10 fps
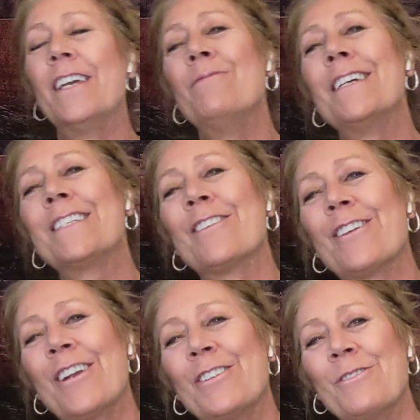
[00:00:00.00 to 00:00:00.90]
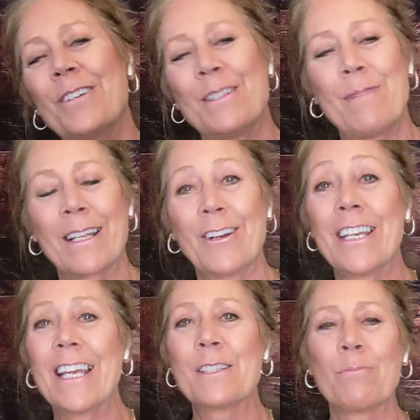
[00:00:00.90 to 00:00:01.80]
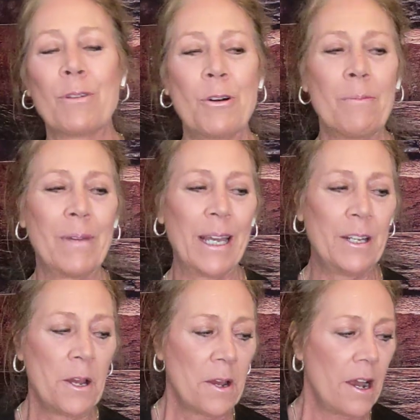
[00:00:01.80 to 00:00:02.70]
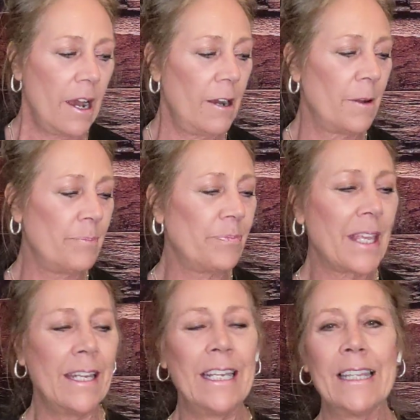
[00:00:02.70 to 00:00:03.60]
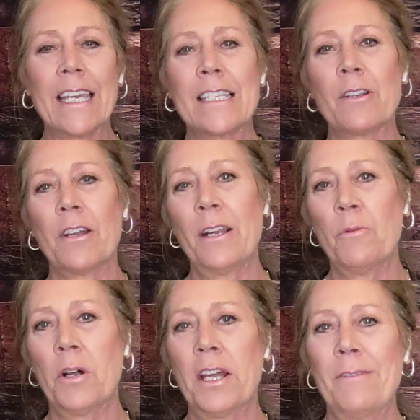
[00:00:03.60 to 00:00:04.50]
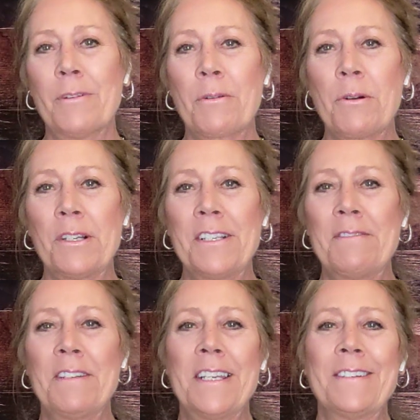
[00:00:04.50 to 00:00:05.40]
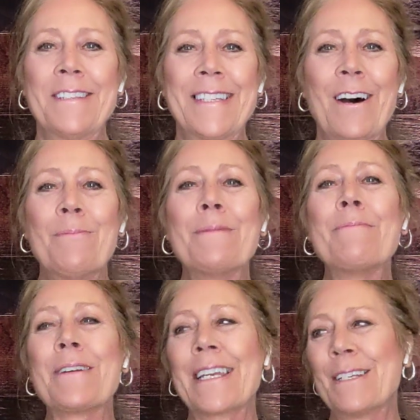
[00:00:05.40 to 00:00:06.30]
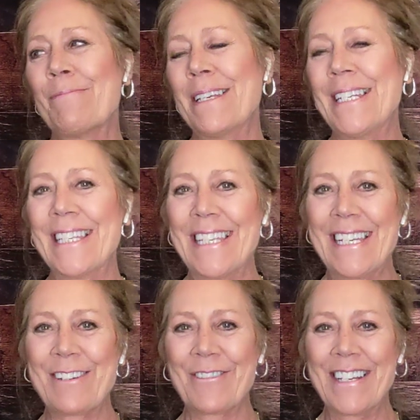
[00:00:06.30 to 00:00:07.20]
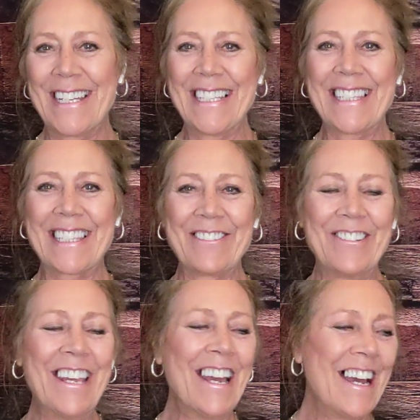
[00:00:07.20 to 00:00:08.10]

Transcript: He makes a lot of noise back there. He has a blow-up bed. Um, and he lays on it while I record these videos. I'll be bringing him into these readings soon.